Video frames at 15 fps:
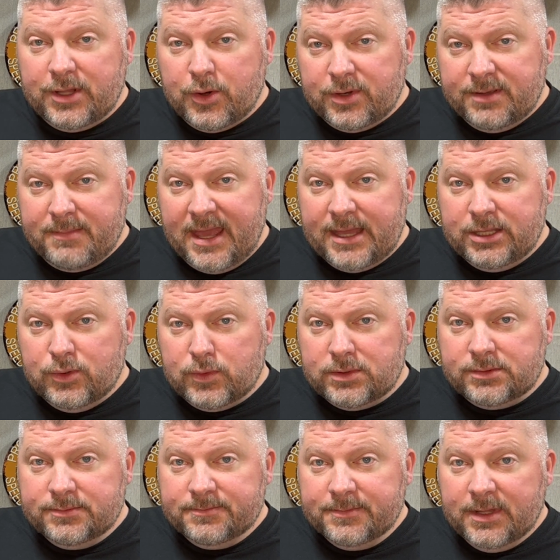reloading
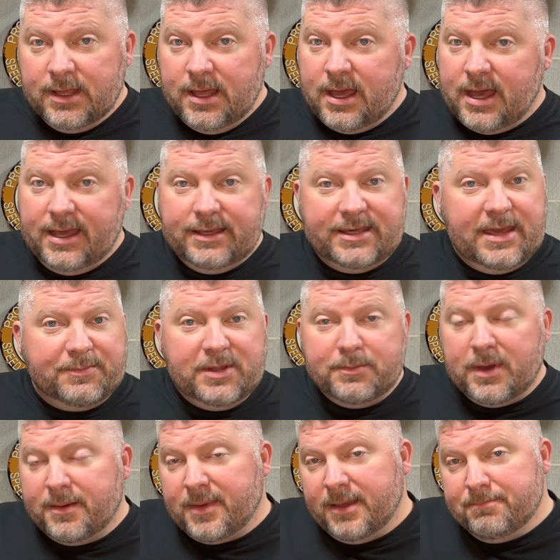manual, I kept it
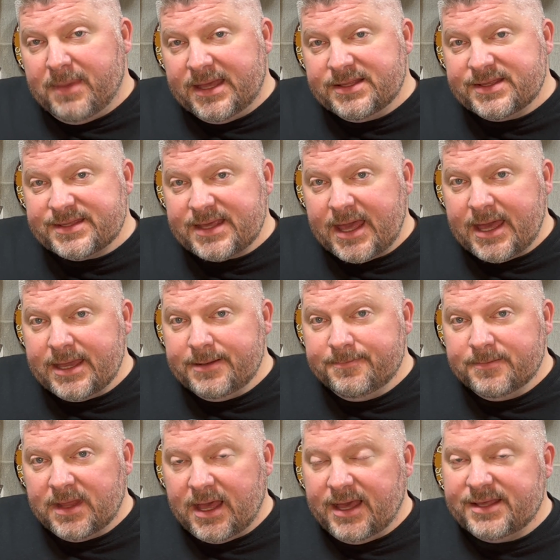by my bedside.
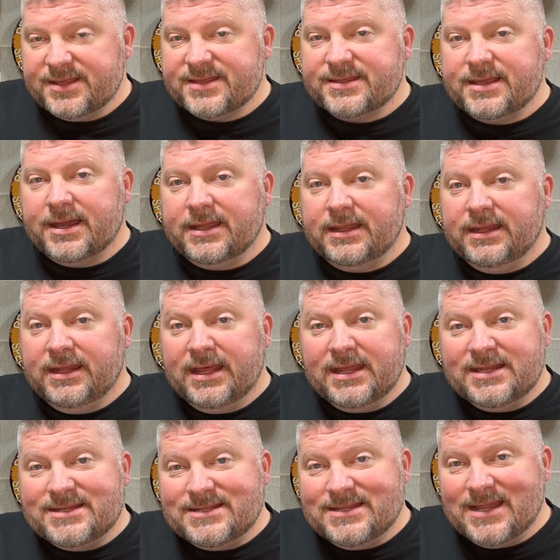I studied
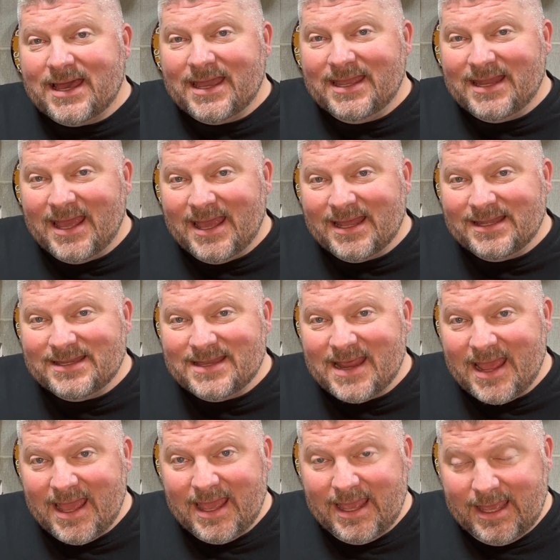it night and
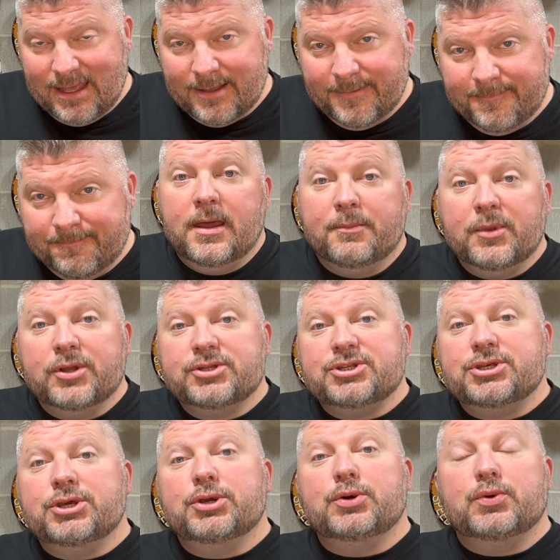day. Number
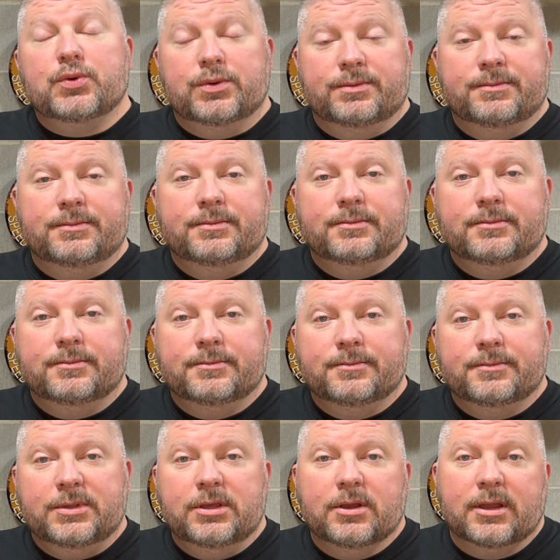two,
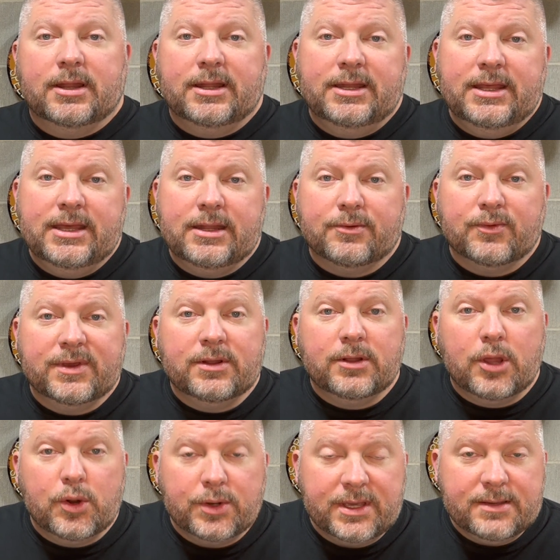you're going to need a
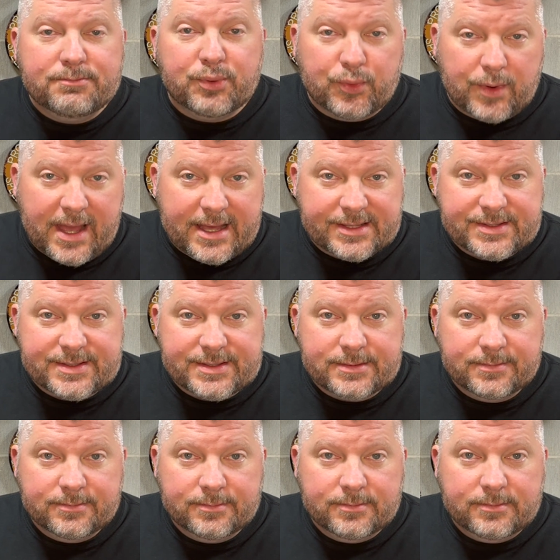reloading press.
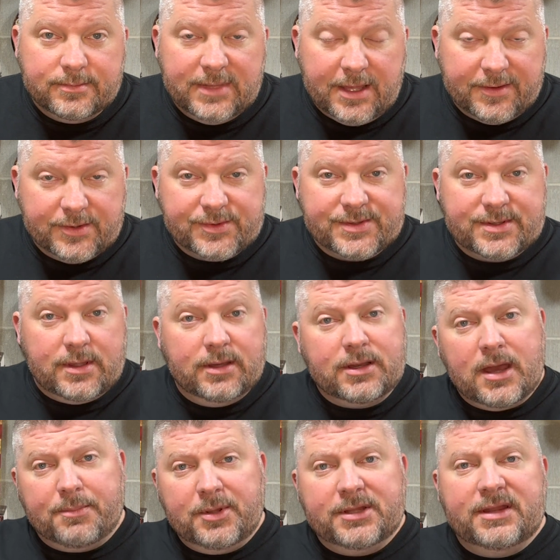Now there's a
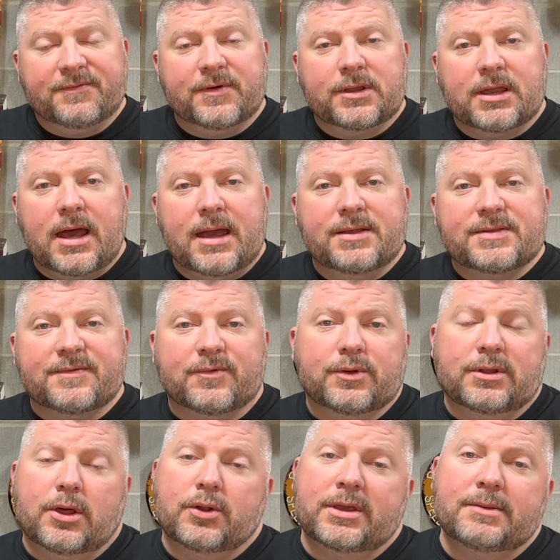couple of different kinds of
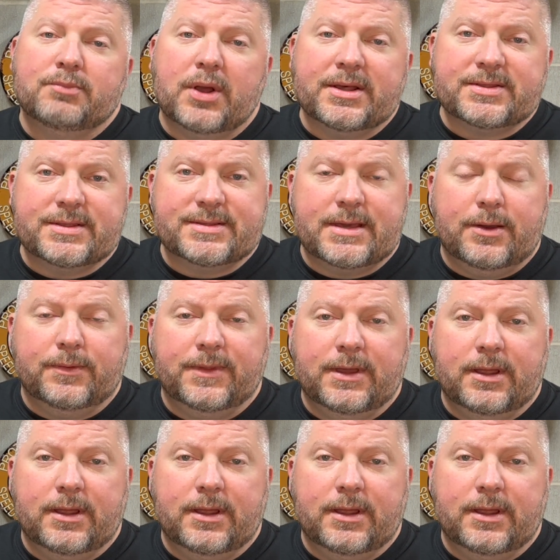reloading presses out